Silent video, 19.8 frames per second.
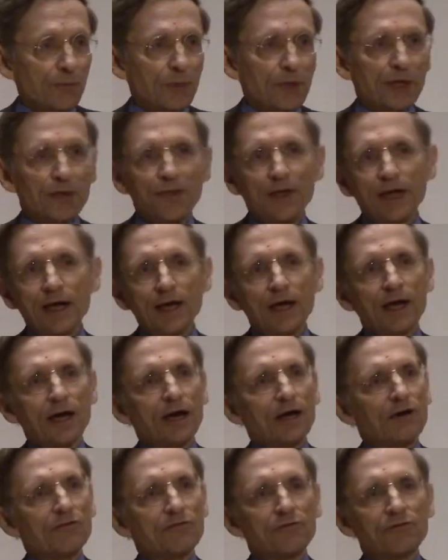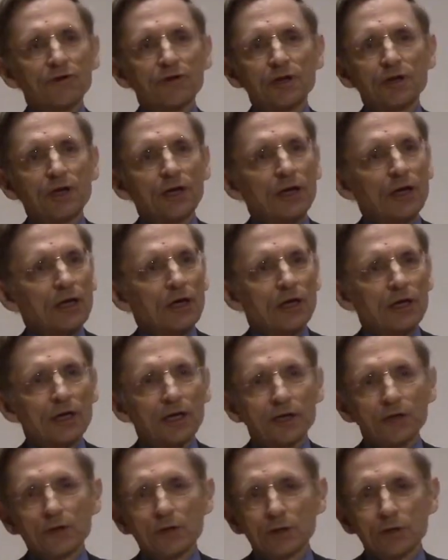And they have
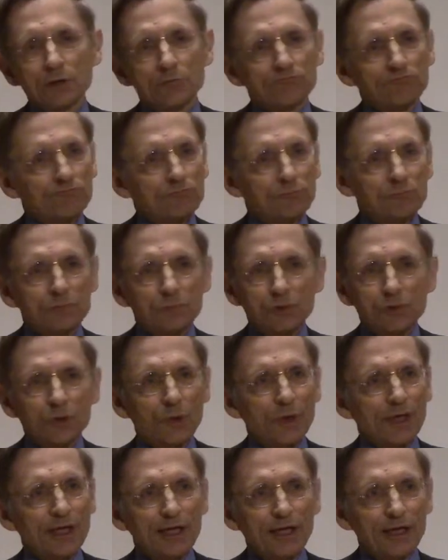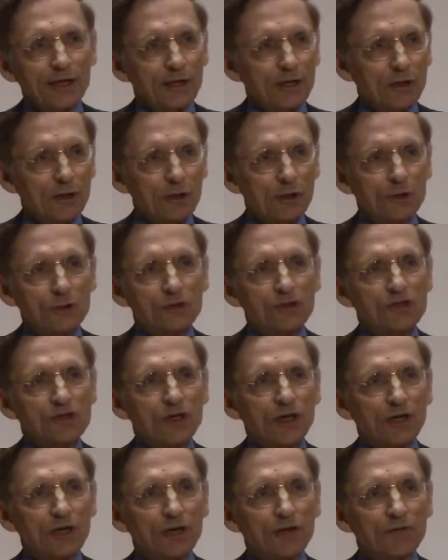128 years
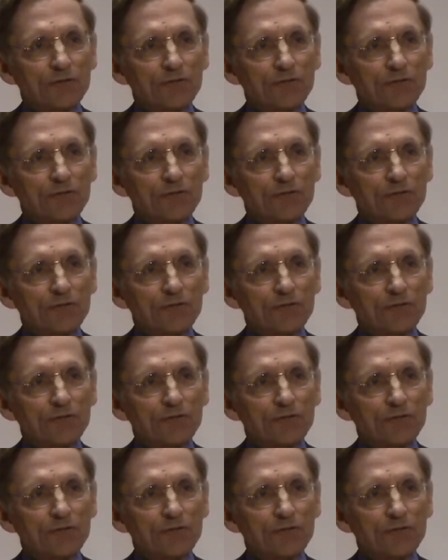of